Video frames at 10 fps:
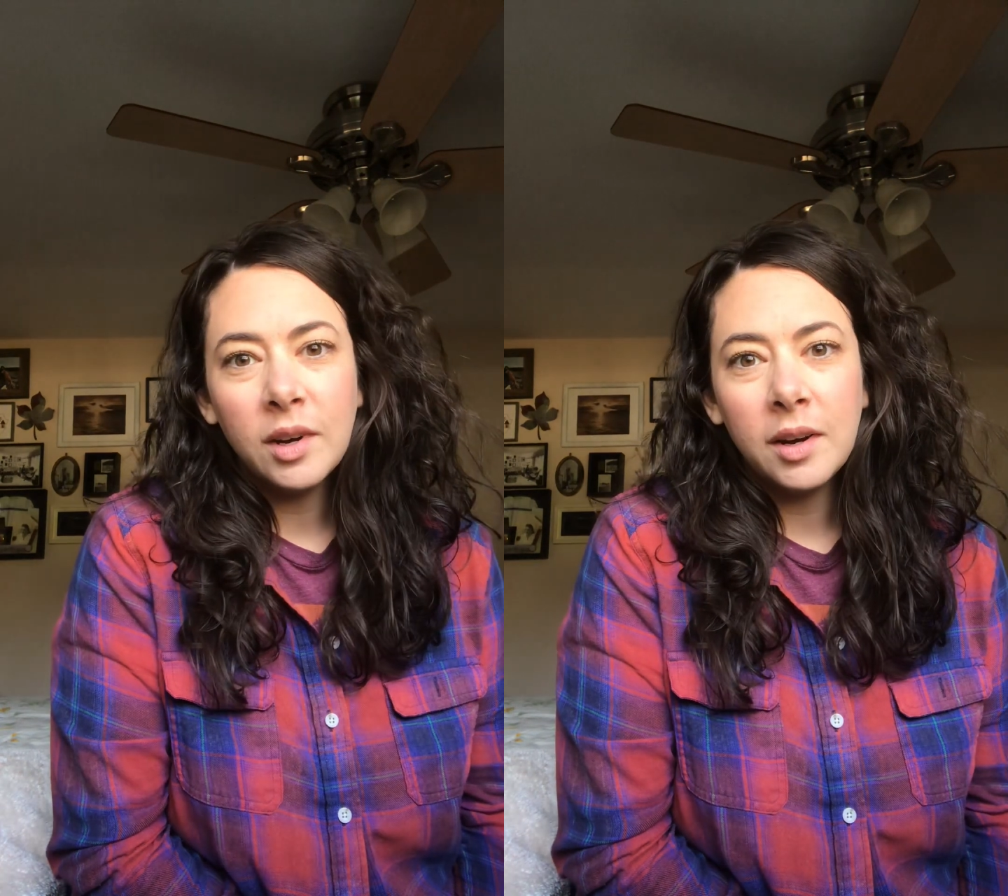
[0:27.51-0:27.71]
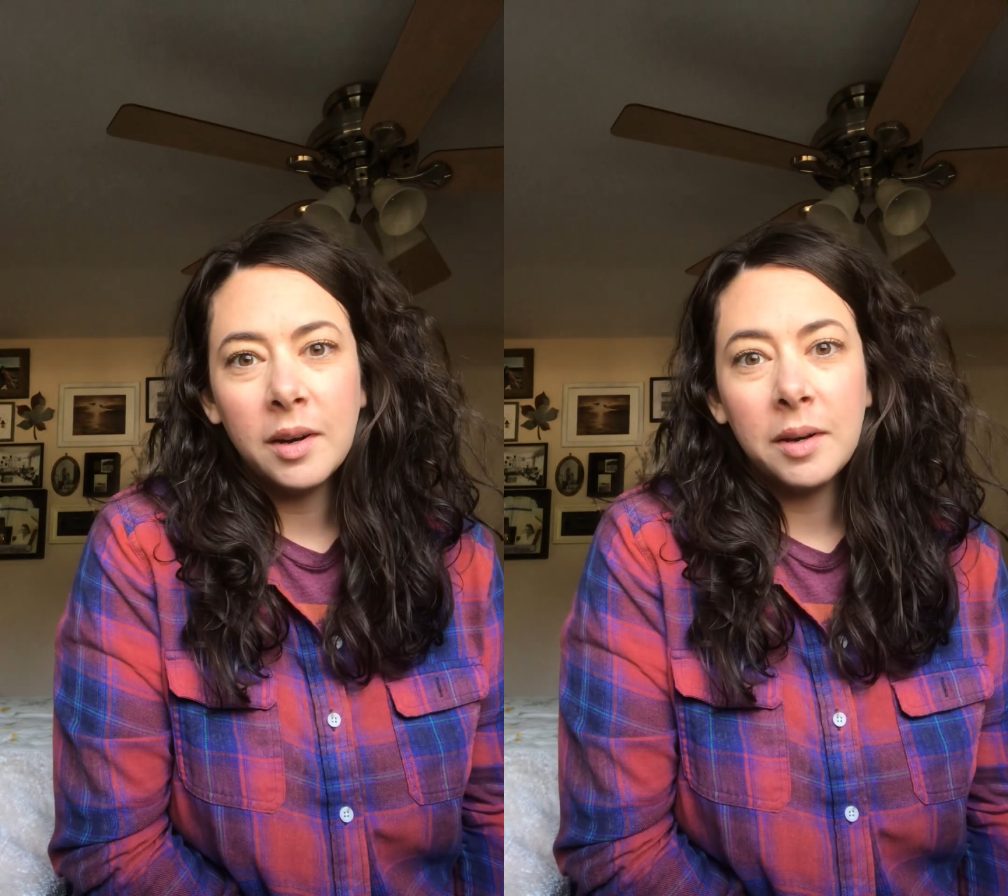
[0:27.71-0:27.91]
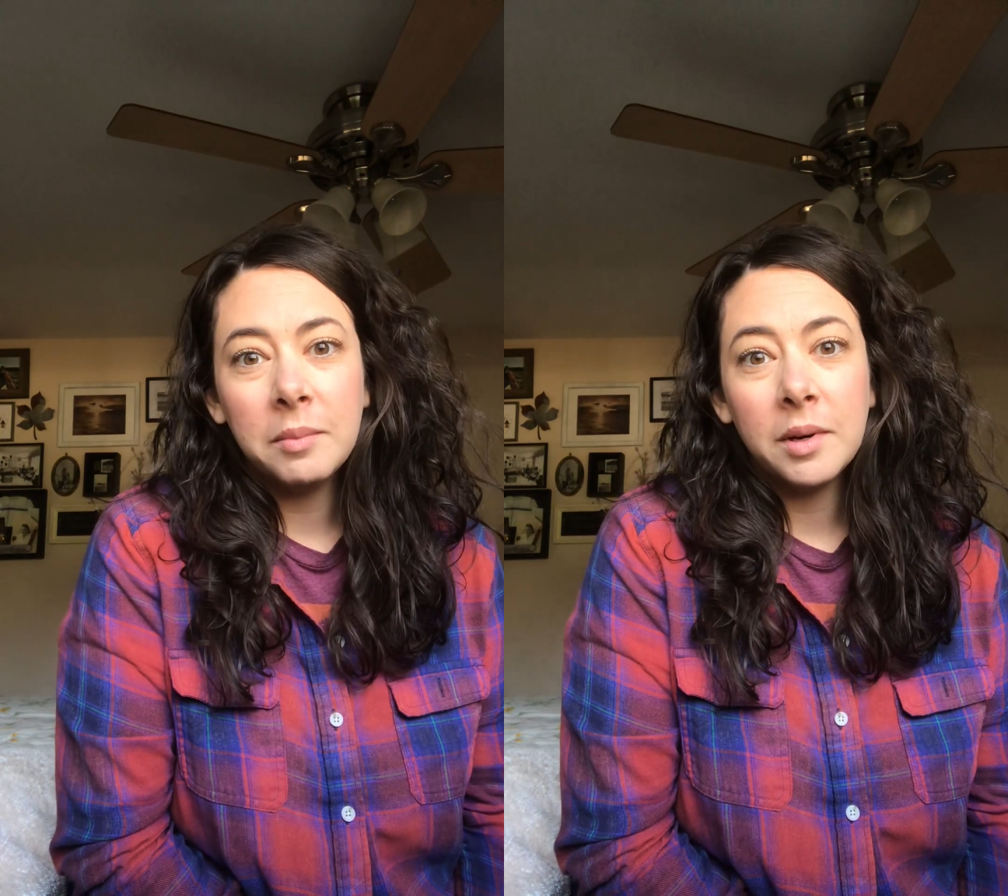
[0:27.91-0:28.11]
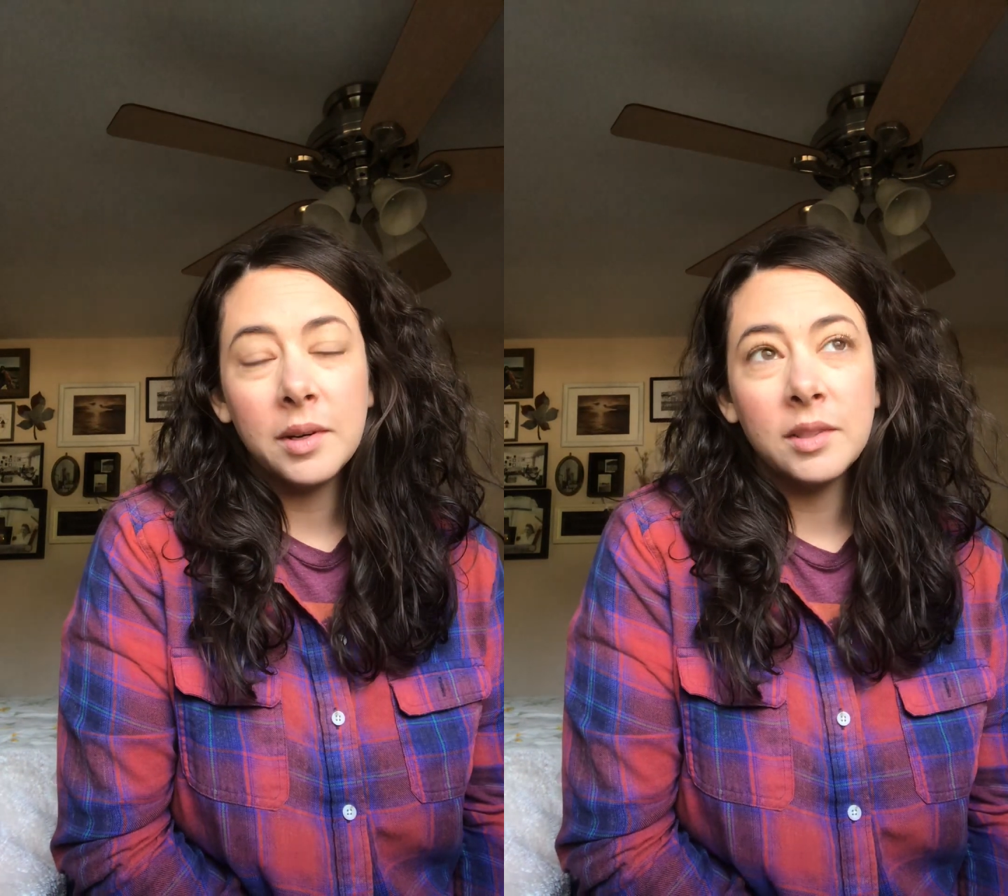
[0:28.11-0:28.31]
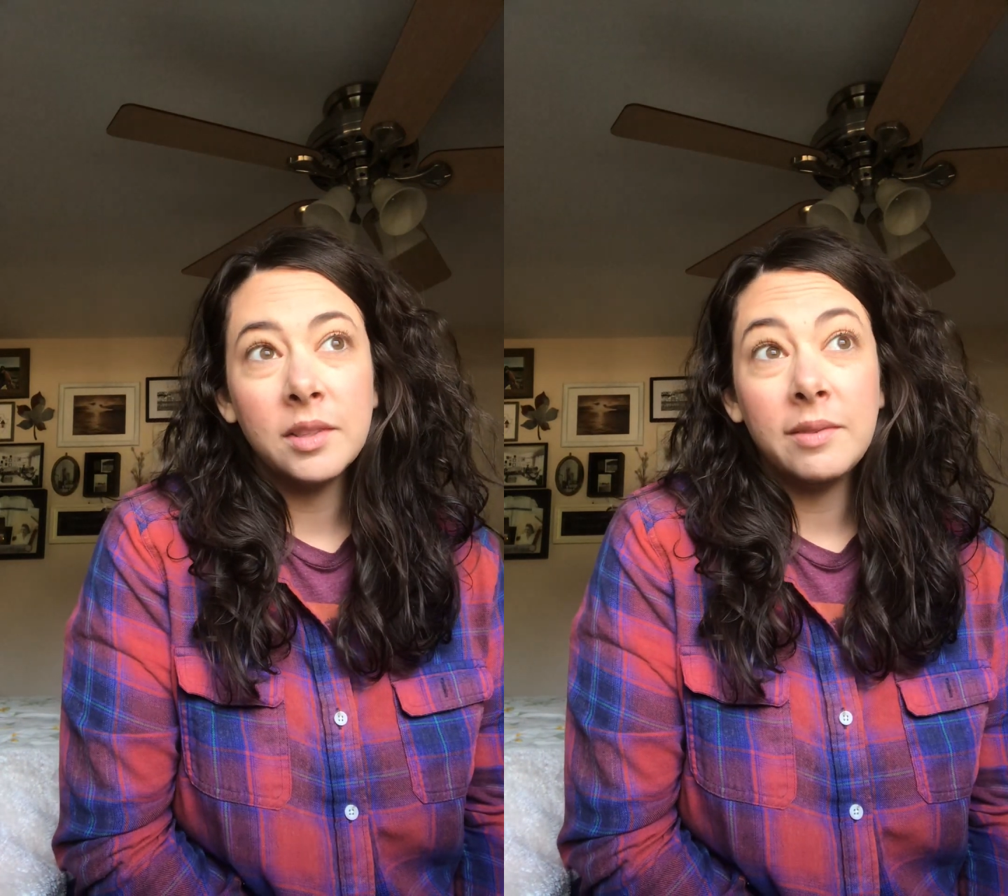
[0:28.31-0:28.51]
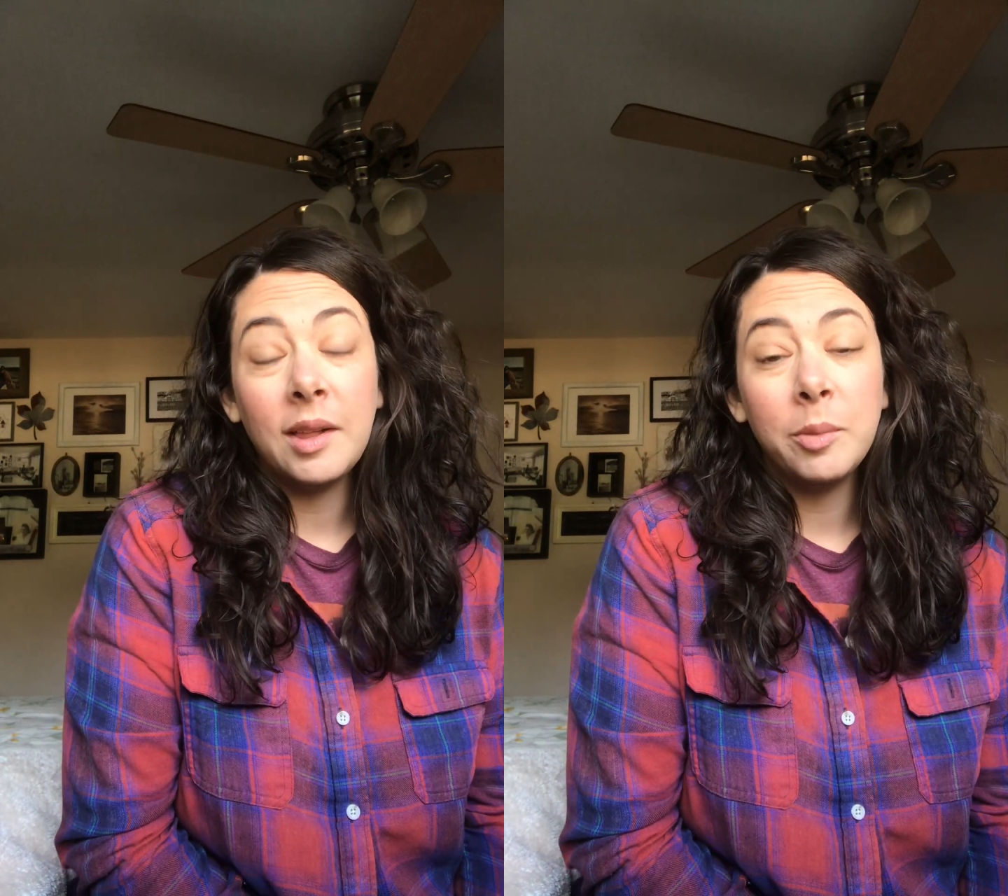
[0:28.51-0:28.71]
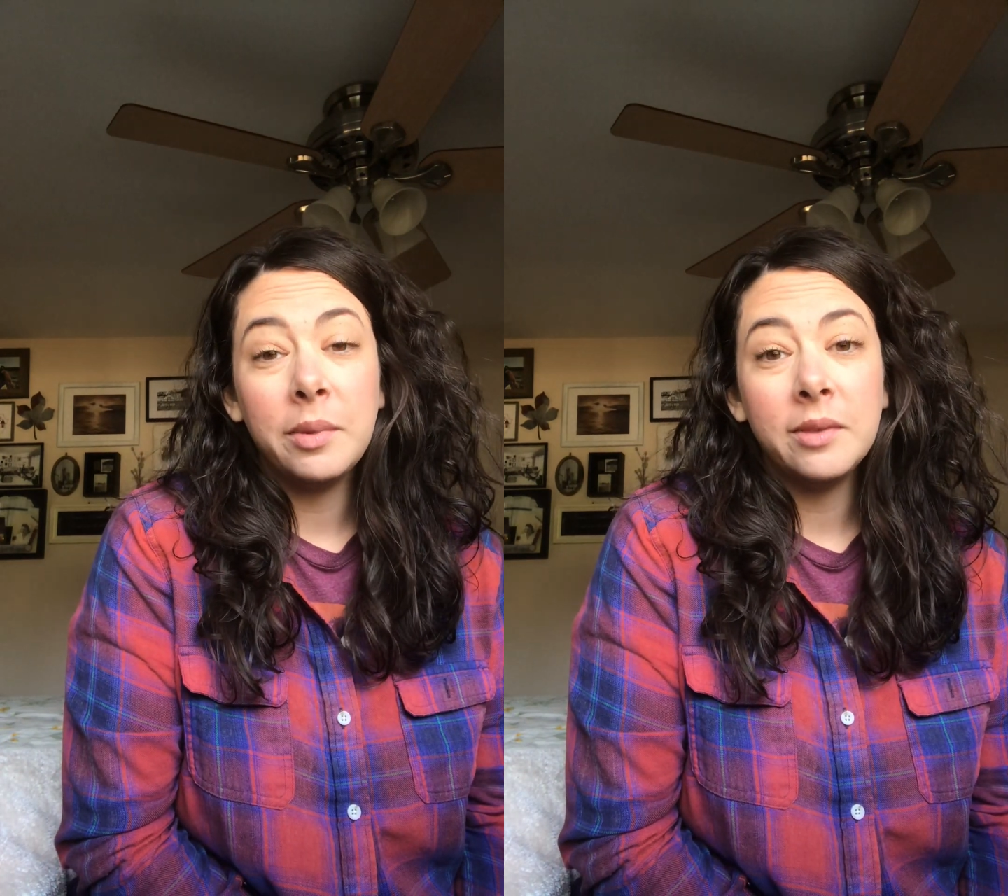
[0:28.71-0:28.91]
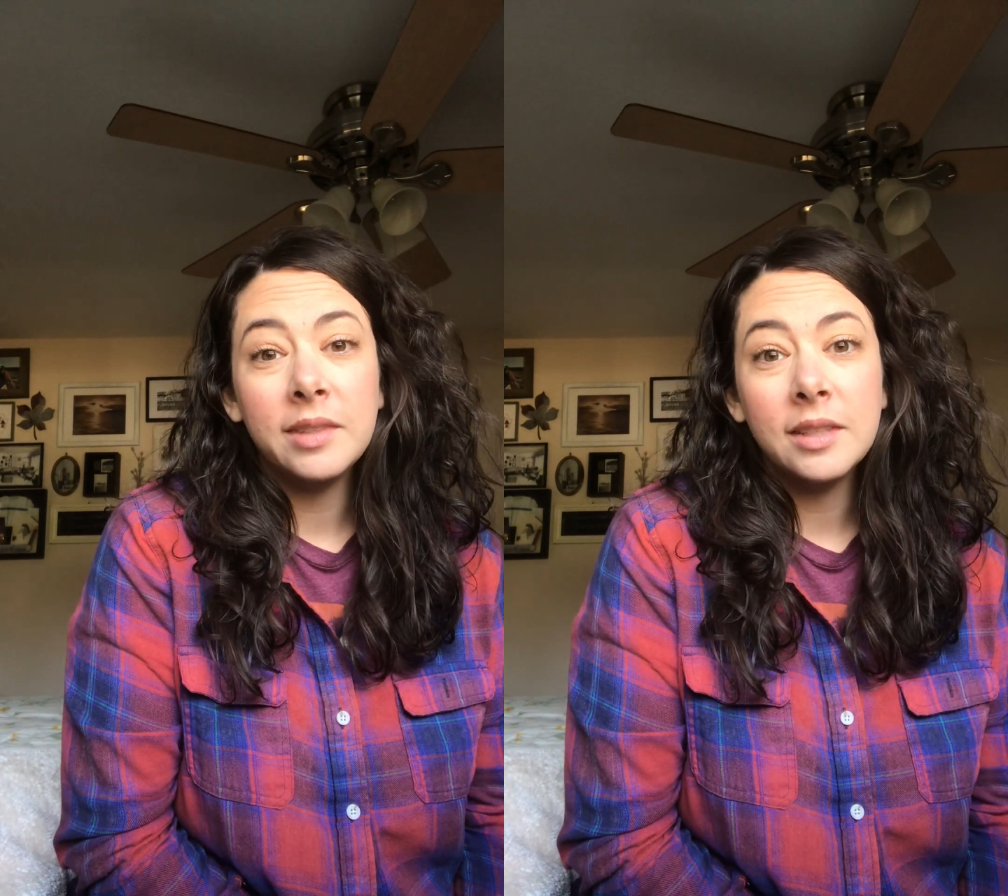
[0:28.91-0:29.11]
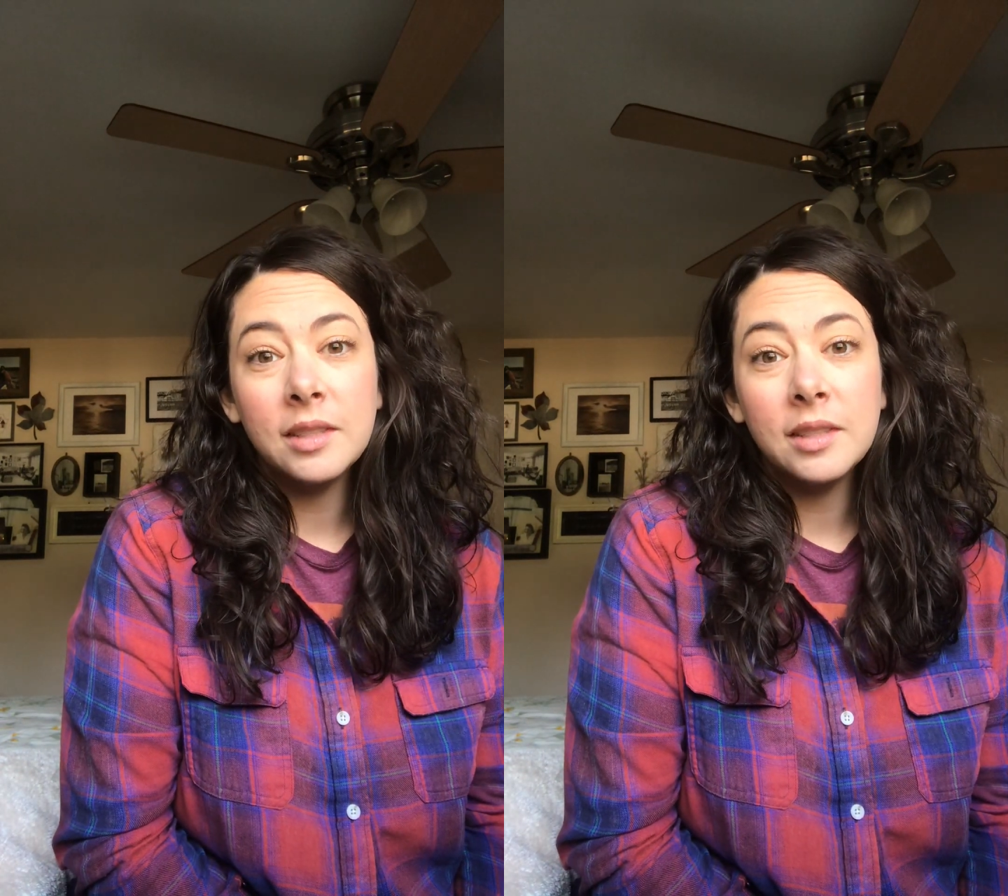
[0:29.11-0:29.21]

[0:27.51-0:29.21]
are cephalopelvic